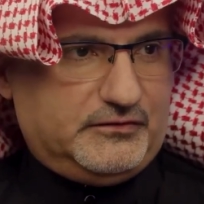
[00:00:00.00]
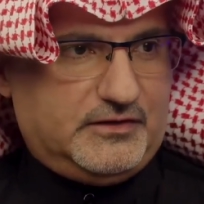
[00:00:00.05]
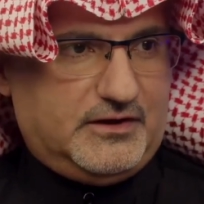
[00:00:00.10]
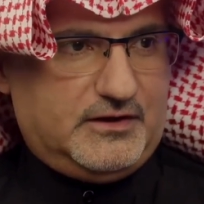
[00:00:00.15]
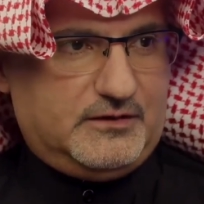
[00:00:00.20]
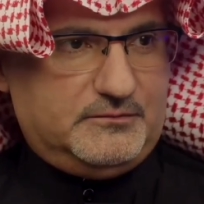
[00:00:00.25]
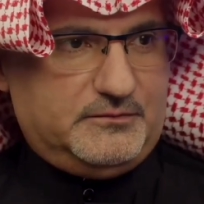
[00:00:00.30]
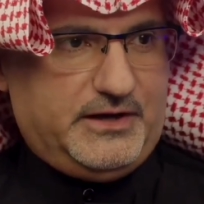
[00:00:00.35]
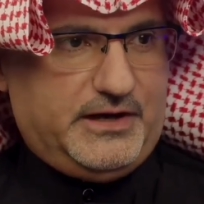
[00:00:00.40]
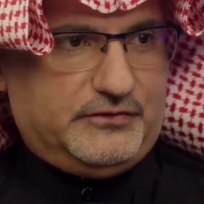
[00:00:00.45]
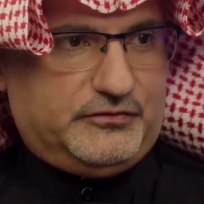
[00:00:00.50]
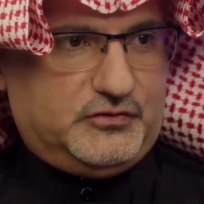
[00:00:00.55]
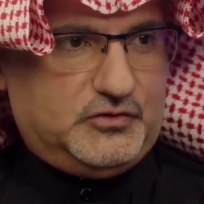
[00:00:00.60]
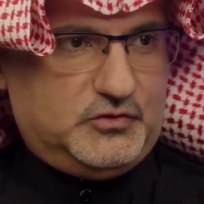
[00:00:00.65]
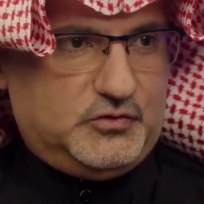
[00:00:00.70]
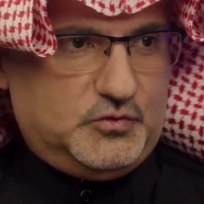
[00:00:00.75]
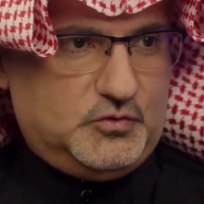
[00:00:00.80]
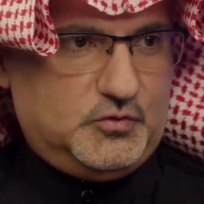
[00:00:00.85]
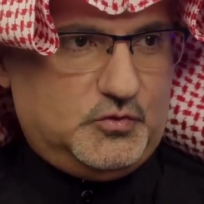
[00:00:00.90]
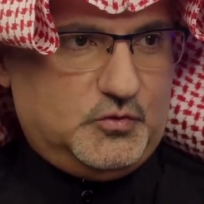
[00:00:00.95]
Islam has
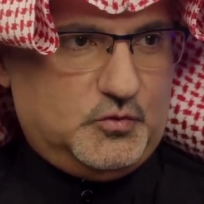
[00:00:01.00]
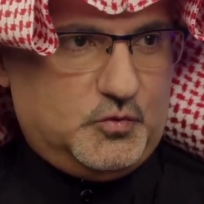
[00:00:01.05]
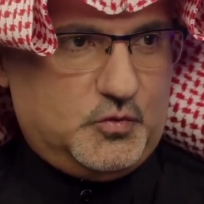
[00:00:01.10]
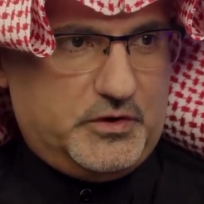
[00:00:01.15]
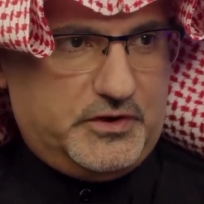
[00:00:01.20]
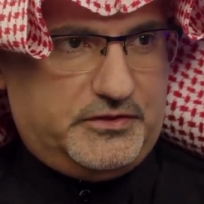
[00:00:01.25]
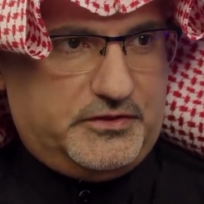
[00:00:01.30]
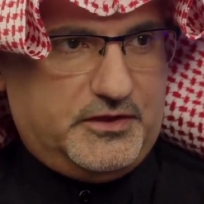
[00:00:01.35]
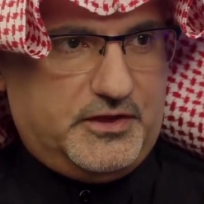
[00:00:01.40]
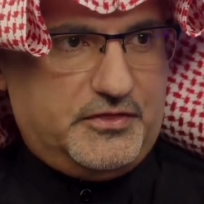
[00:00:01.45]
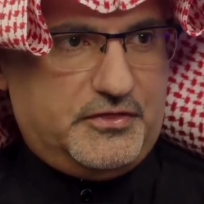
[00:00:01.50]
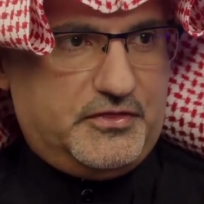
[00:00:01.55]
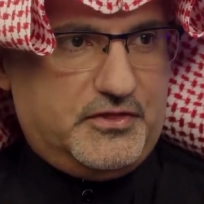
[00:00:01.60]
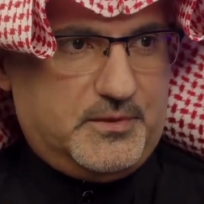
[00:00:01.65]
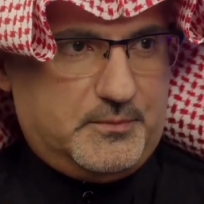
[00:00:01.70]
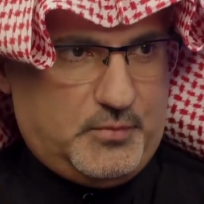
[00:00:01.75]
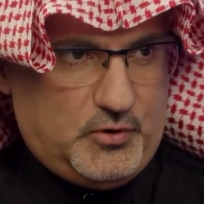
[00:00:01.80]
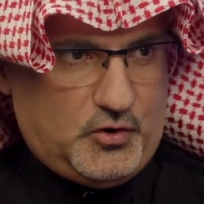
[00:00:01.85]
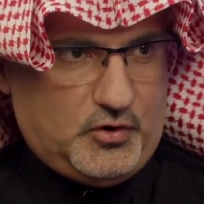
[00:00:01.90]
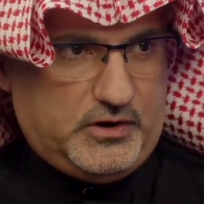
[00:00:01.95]
to do with
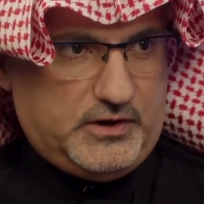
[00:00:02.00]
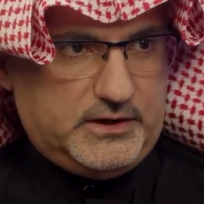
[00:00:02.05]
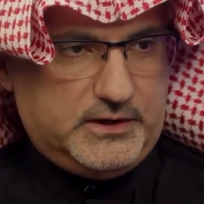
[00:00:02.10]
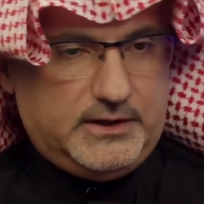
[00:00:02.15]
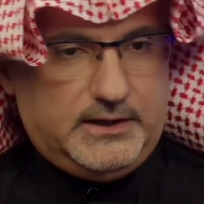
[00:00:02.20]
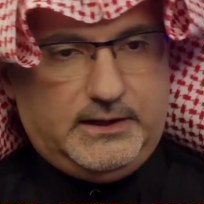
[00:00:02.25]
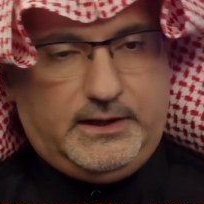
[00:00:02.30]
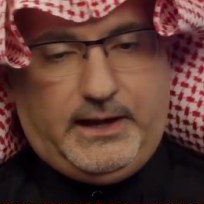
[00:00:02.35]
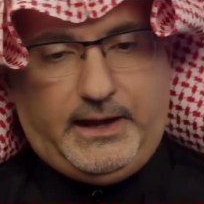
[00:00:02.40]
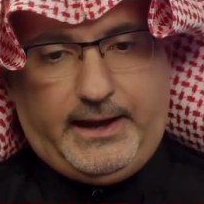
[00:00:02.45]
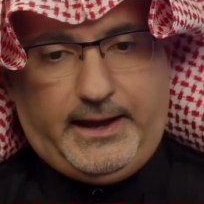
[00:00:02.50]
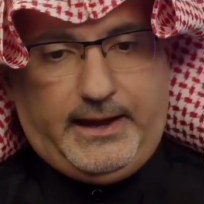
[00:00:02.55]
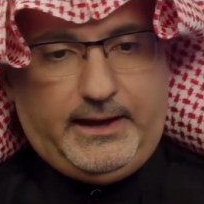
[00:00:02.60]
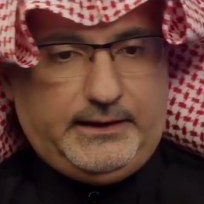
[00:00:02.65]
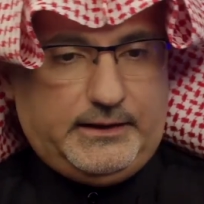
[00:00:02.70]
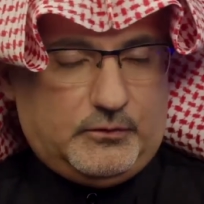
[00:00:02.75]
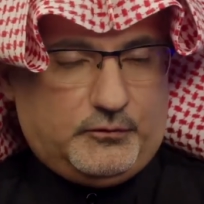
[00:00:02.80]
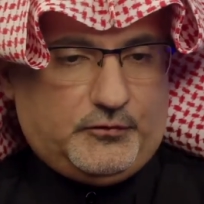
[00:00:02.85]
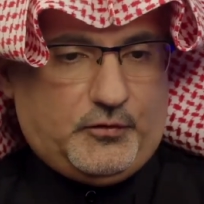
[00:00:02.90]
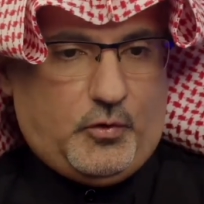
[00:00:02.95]
the book.
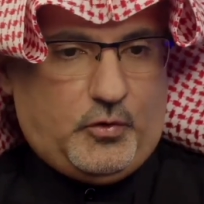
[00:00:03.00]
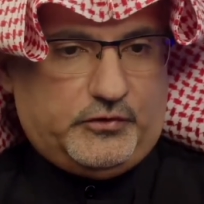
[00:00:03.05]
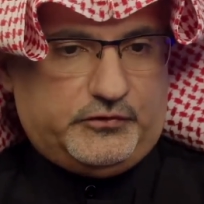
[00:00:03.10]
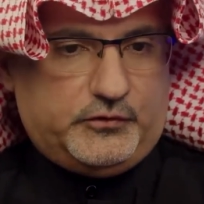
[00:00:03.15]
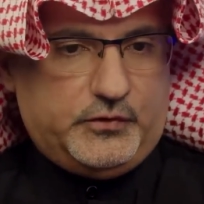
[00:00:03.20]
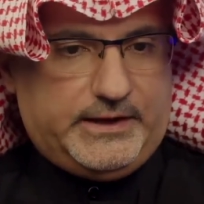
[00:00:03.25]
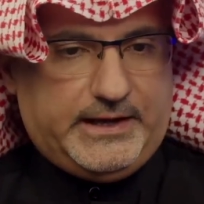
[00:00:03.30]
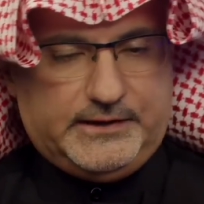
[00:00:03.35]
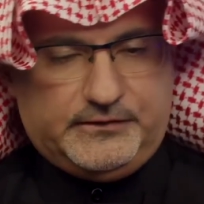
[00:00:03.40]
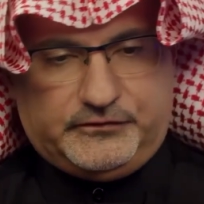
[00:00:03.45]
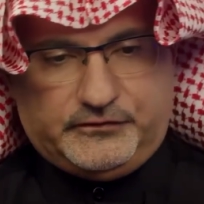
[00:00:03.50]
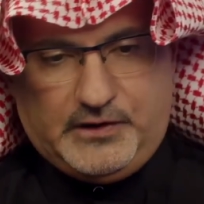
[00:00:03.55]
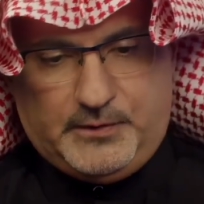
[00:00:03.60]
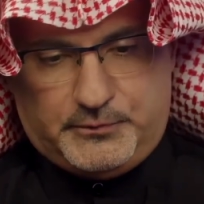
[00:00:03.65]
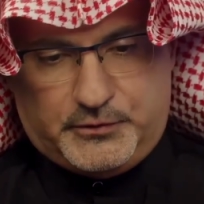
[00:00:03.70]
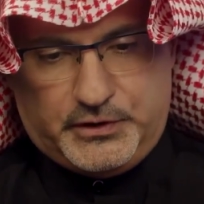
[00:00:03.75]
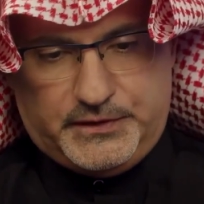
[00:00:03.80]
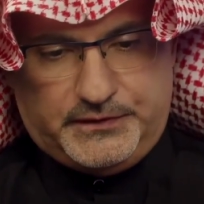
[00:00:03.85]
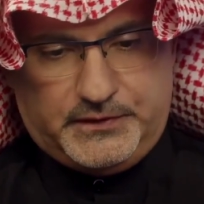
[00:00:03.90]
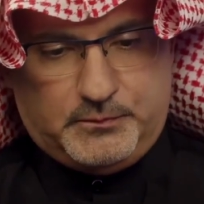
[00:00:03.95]
And of course, you can
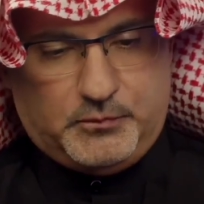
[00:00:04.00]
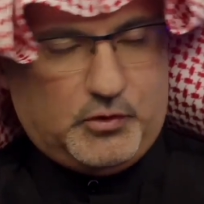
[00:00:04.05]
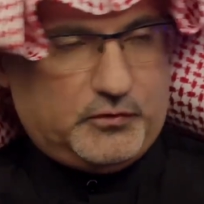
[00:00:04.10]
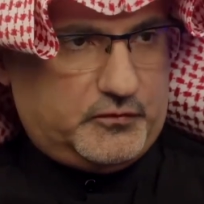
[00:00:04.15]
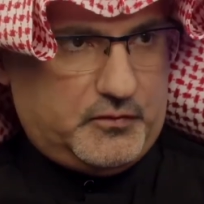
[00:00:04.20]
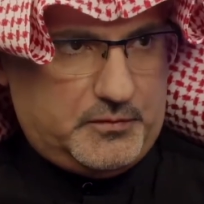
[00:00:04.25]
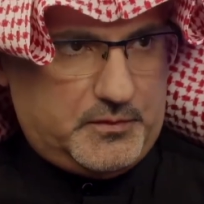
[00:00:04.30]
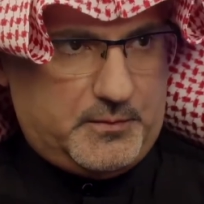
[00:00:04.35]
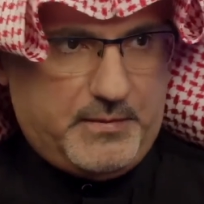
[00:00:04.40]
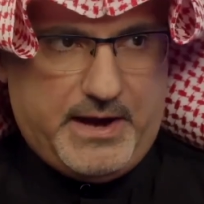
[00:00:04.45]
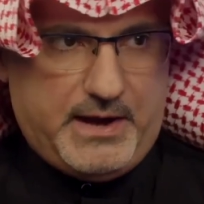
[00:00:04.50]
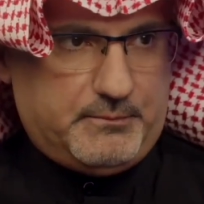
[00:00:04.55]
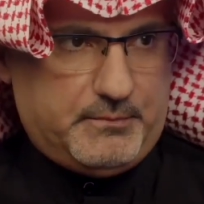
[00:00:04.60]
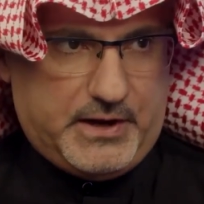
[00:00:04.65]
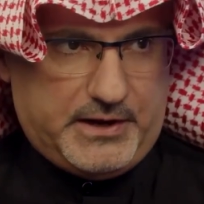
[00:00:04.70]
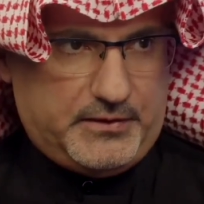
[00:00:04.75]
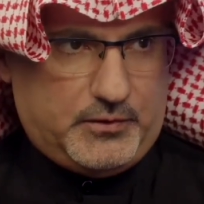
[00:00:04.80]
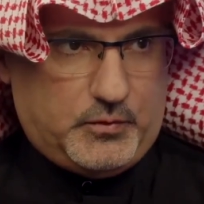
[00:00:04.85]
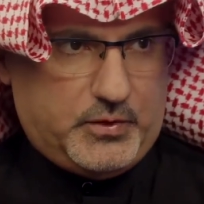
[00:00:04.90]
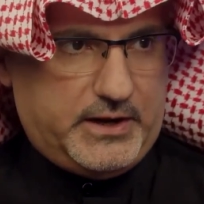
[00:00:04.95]
separate the book from the man,
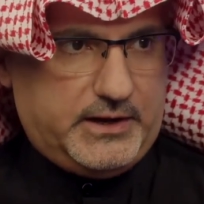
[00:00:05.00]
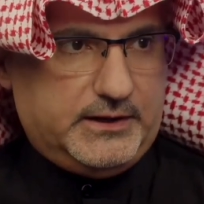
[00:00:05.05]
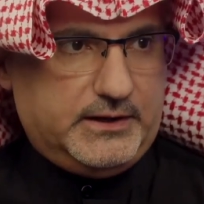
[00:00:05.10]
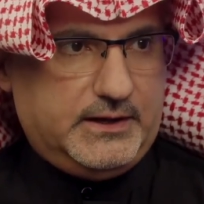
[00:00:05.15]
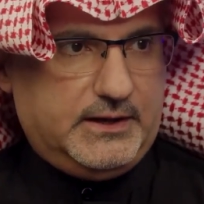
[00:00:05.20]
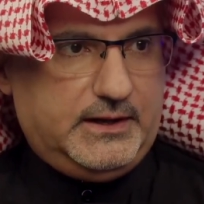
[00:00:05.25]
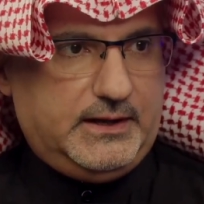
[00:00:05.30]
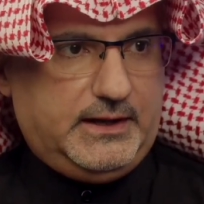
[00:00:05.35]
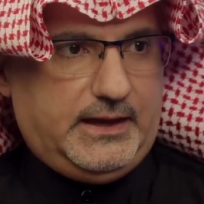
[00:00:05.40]
by the way.